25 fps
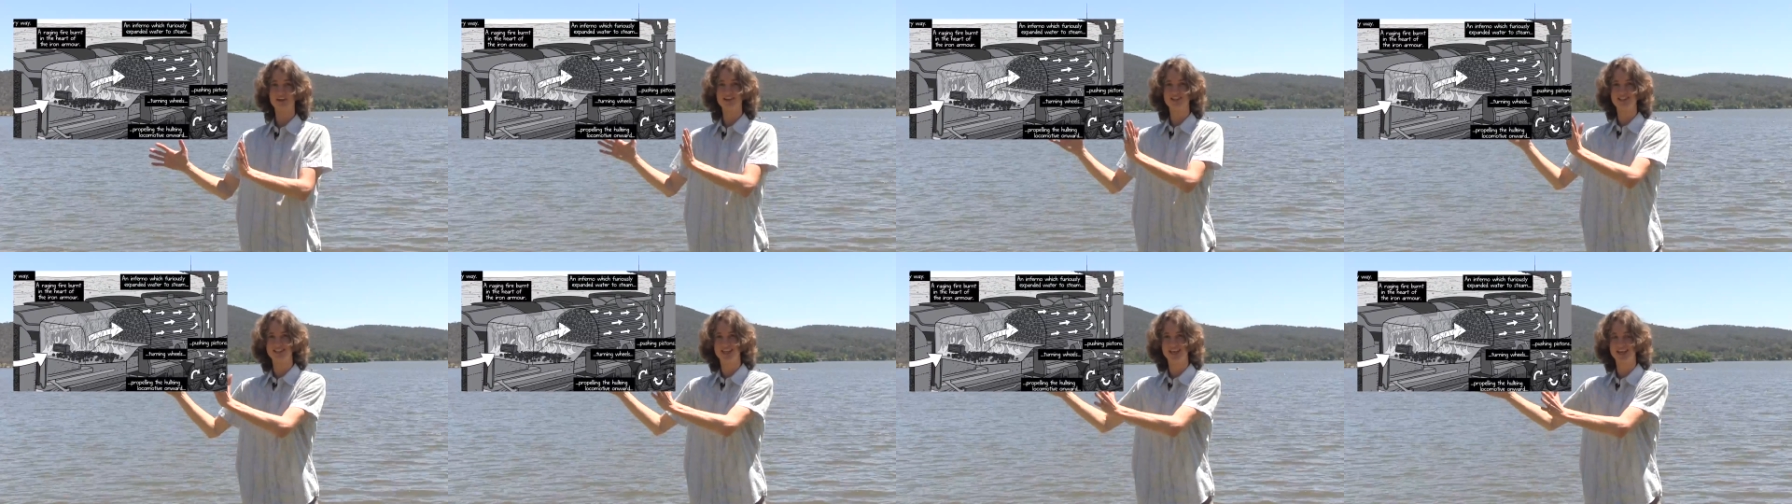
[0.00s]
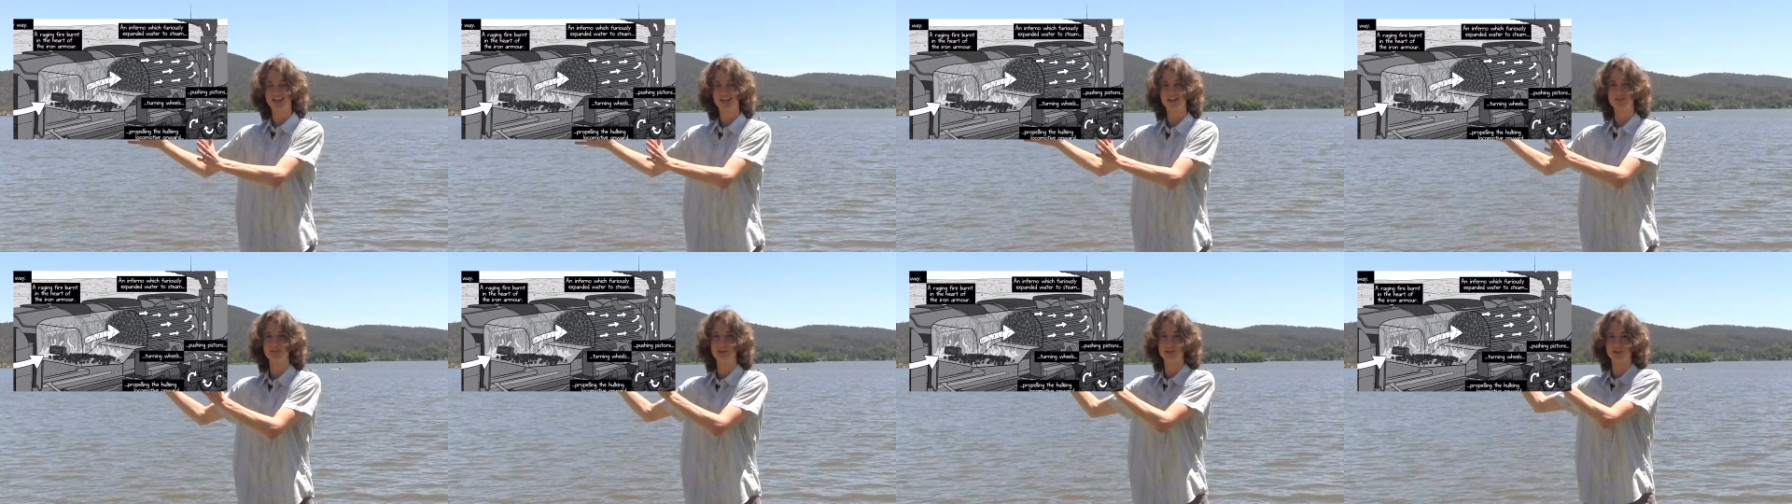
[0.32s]

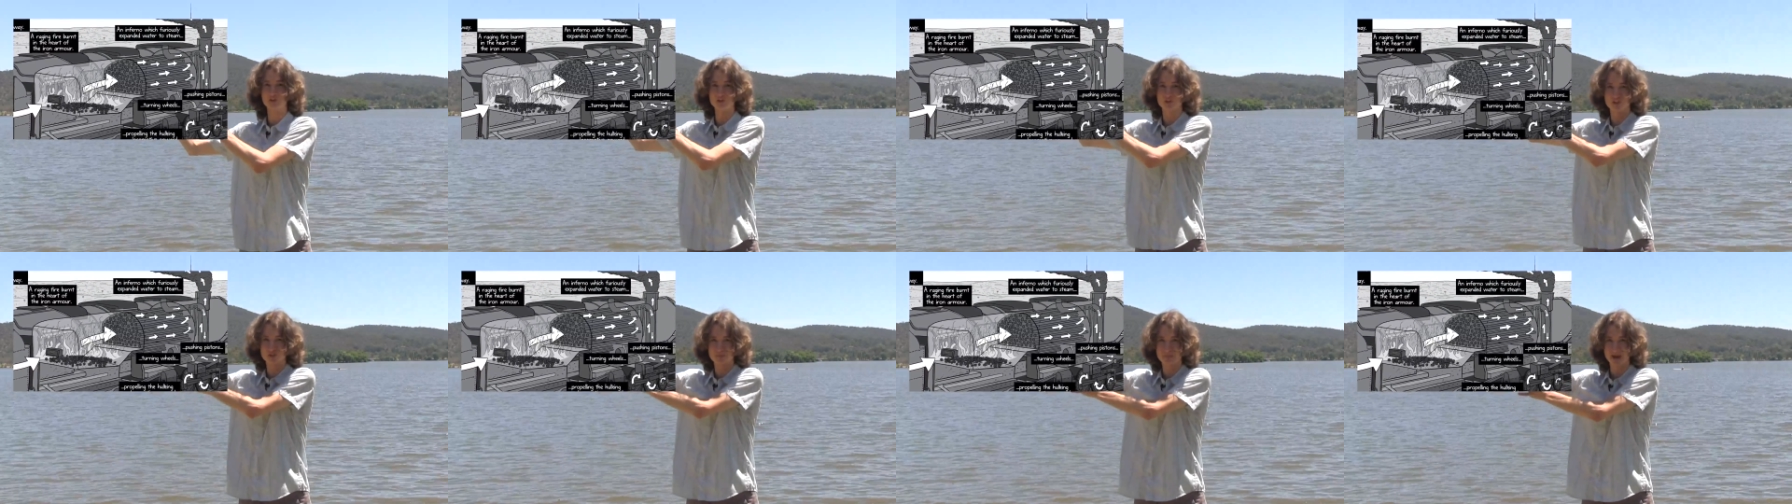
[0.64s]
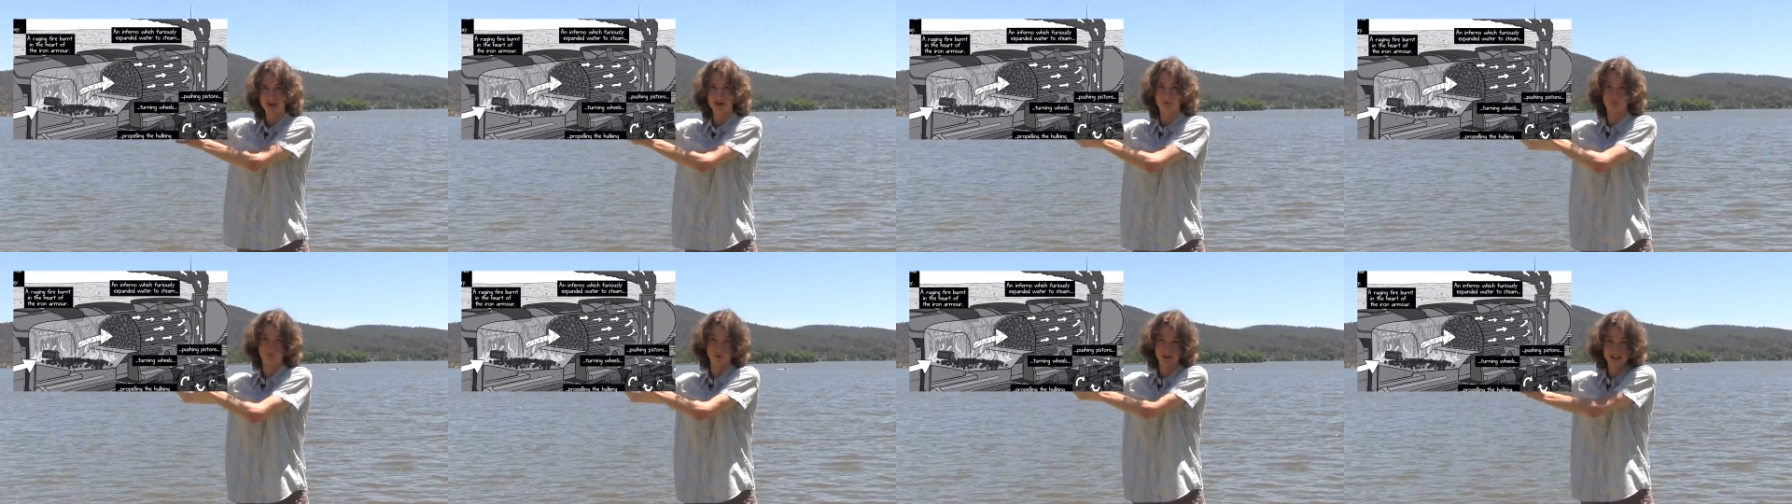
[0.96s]
second that you
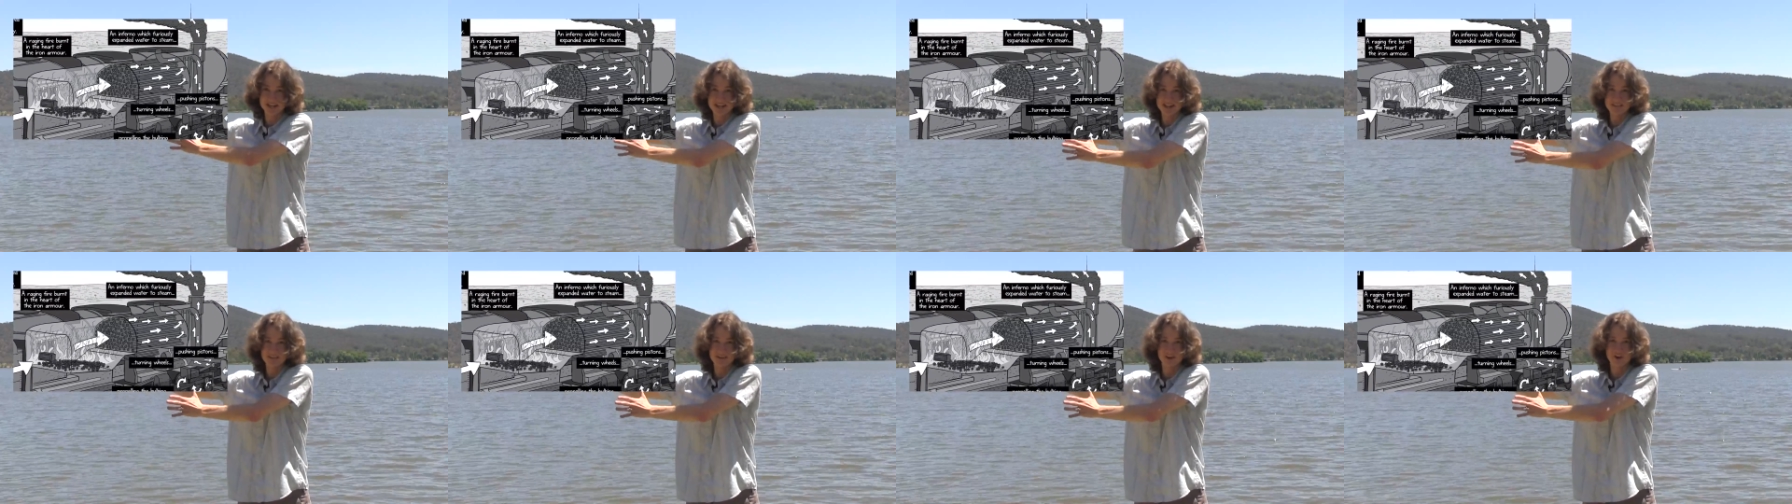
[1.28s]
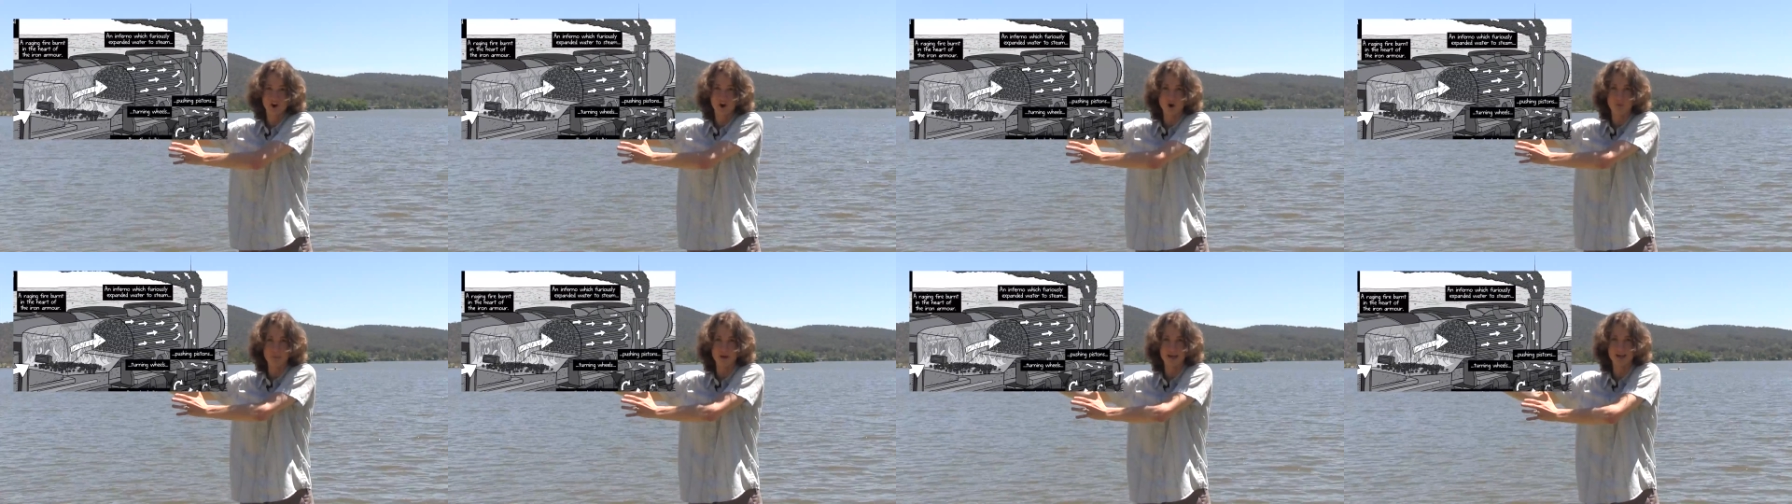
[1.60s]
spent reading the
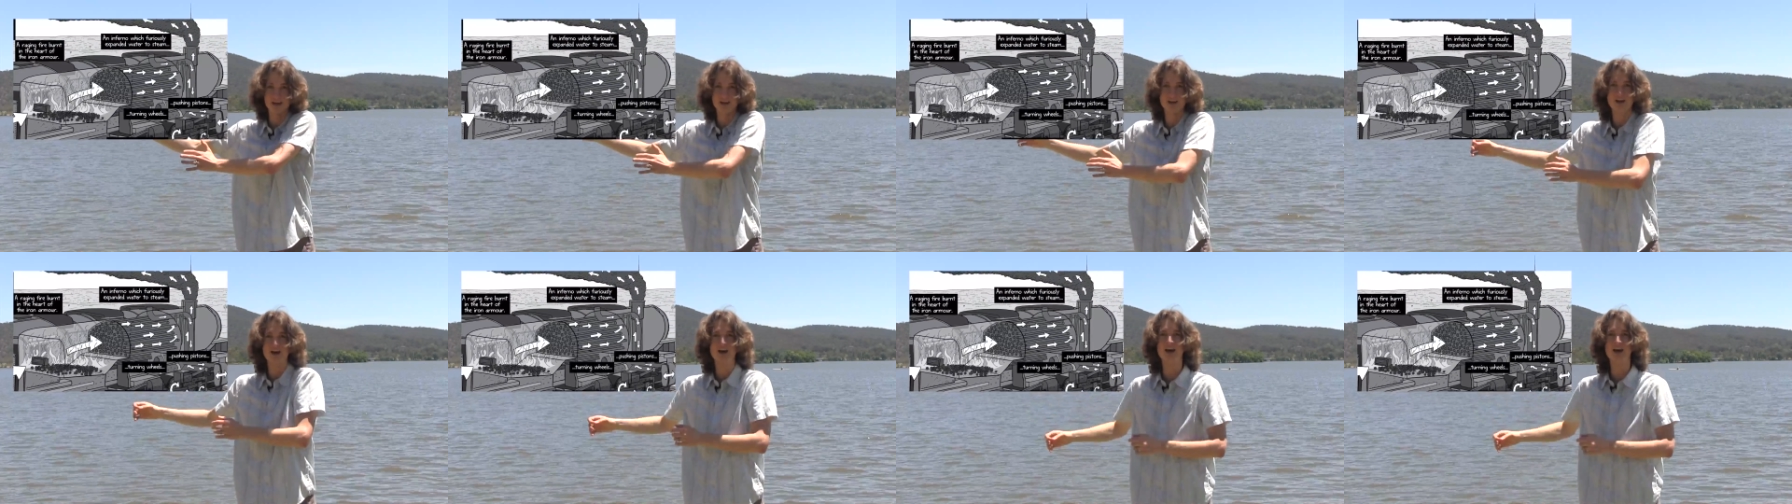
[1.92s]
comic,